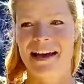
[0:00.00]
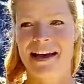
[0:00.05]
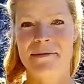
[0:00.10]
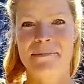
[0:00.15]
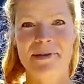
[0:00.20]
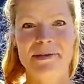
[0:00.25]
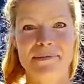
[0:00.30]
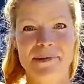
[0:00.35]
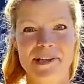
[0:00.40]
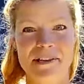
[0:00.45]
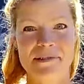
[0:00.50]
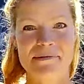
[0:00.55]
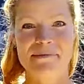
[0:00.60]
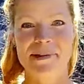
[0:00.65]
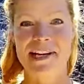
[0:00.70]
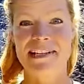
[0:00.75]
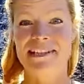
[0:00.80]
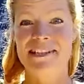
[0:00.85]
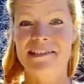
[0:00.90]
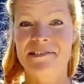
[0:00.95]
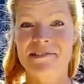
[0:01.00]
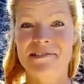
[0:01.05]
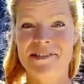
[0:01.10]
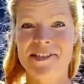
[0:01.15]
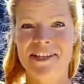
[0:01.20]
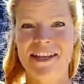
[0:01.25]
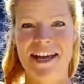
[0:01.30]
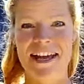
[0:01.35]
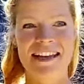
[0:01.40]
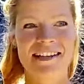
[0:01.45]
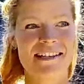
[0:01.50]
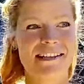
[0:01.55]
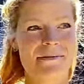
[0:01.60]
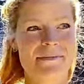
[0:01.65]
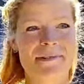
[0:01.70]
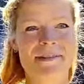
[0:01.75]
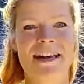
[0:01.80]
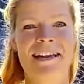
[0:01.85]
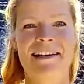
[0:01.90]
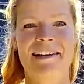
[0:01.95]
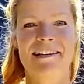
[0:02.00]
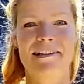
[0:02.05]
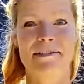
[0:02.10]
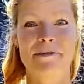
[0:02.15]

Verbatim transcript: I built my own bicycle and I ended up cycling